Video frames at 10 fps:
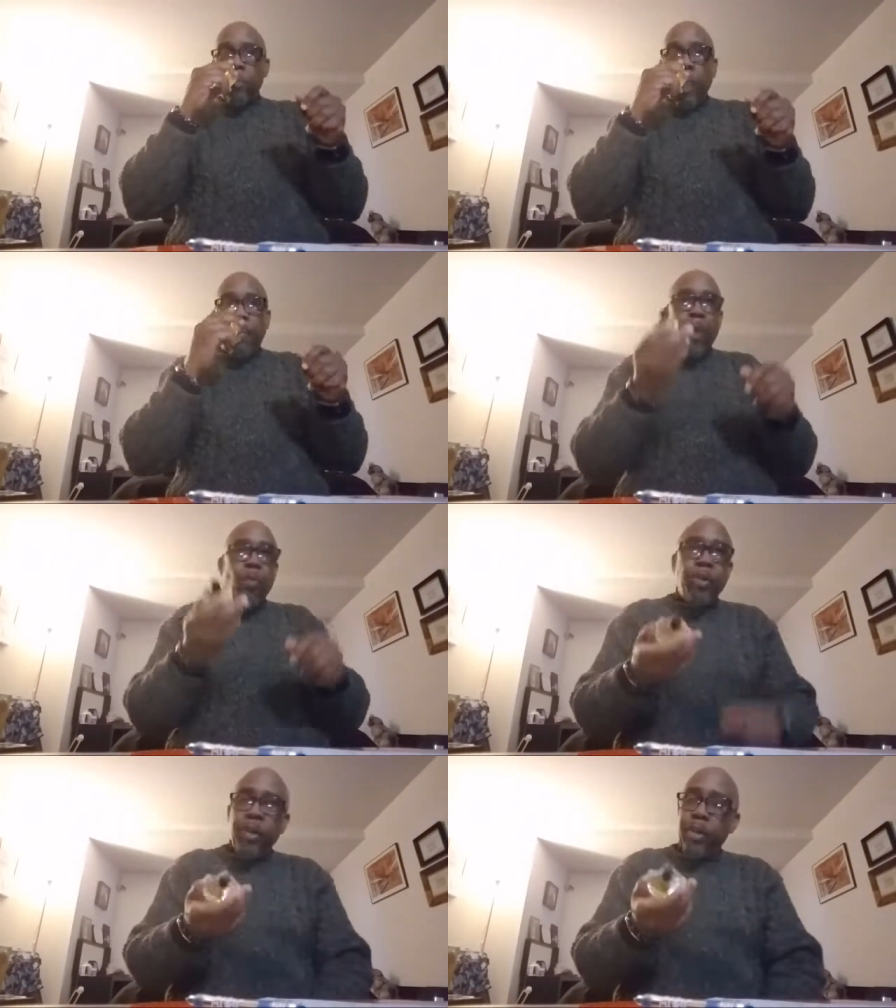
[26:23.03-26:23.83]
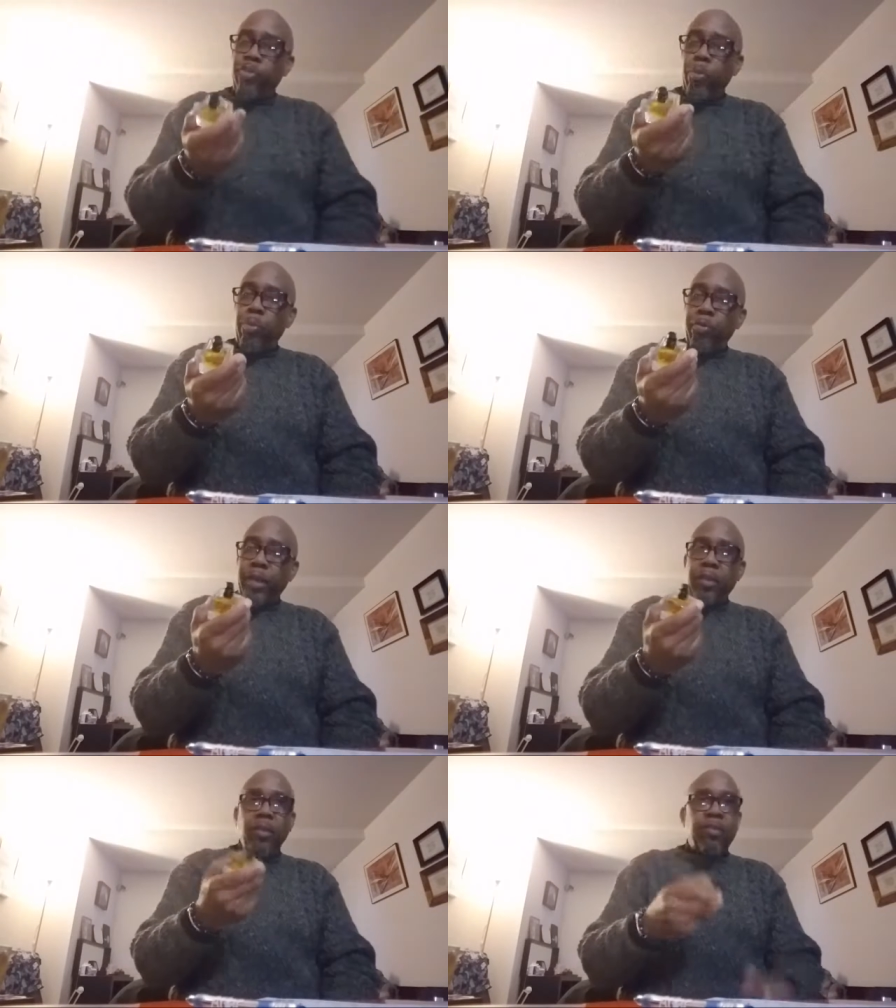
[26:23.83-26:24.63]
I probably won't get another tuberose
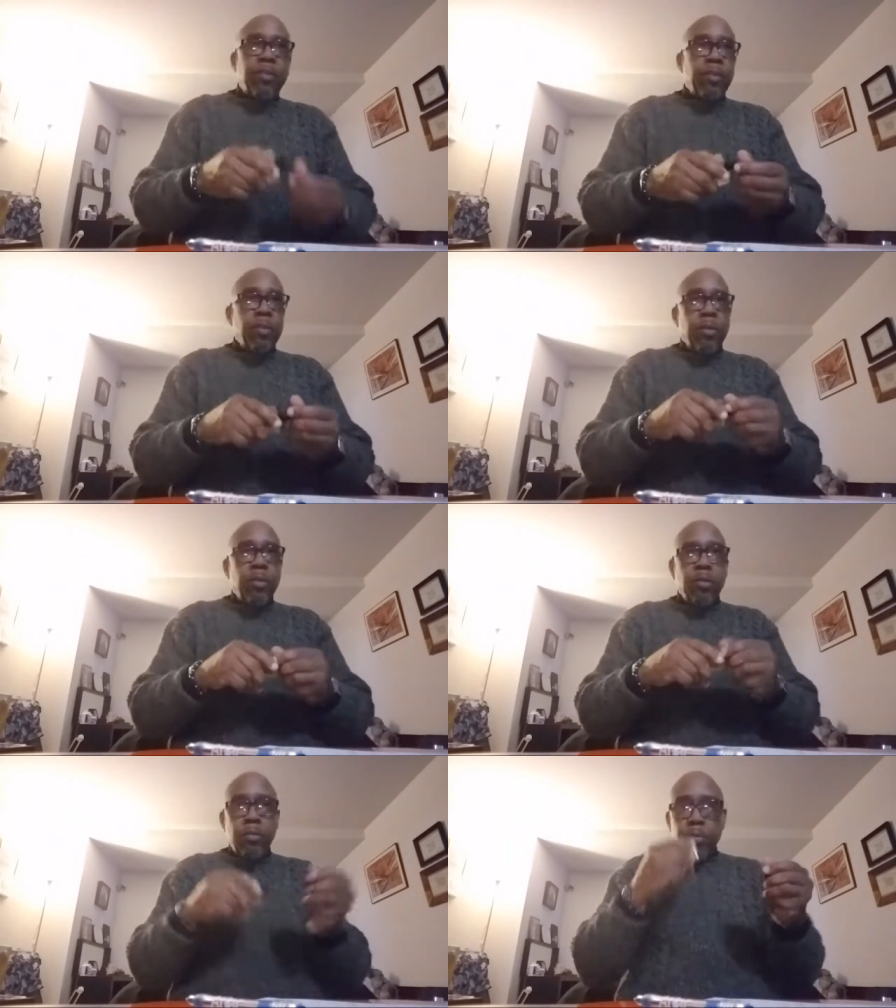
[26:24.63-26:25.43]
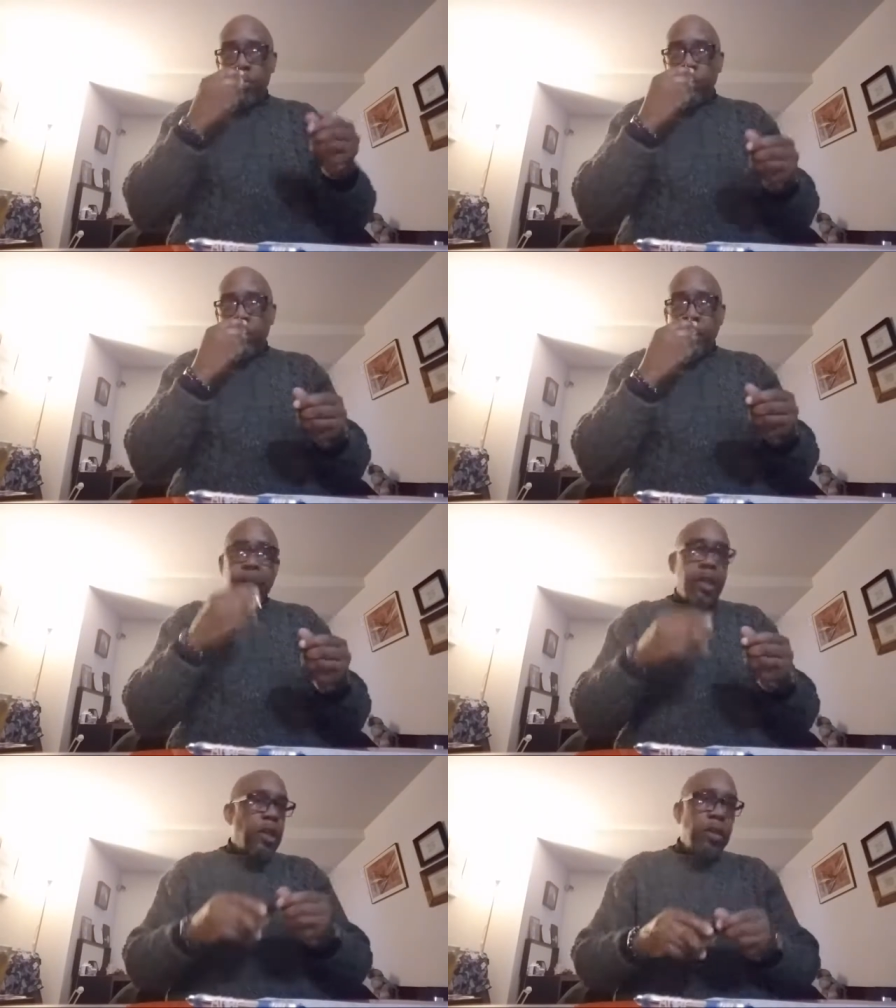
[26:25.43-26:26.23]
like this
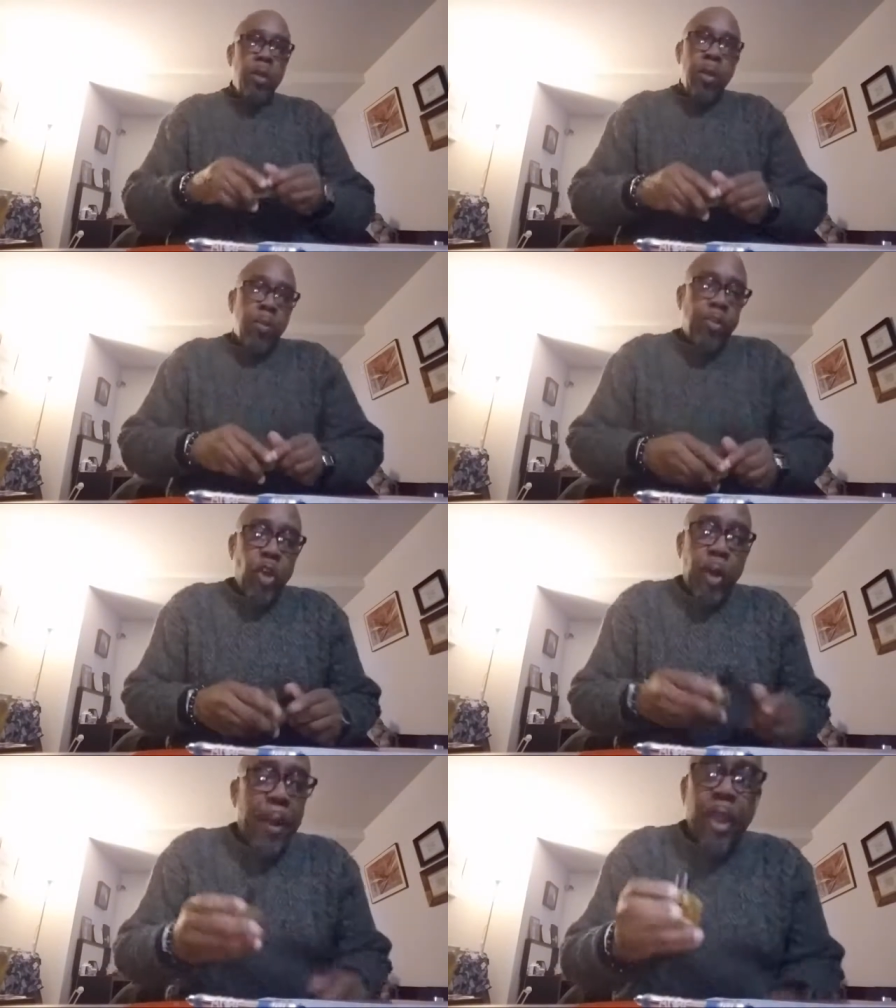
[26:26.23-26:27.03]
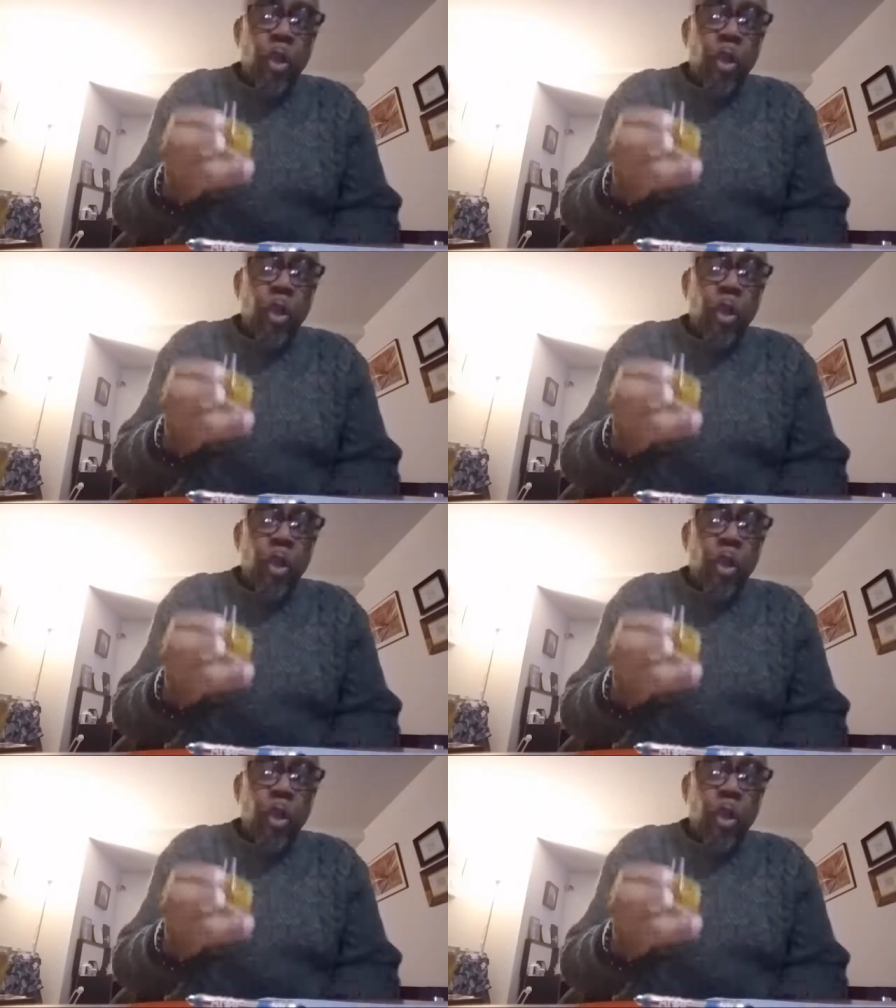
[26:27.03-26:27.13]
again, but y'all probably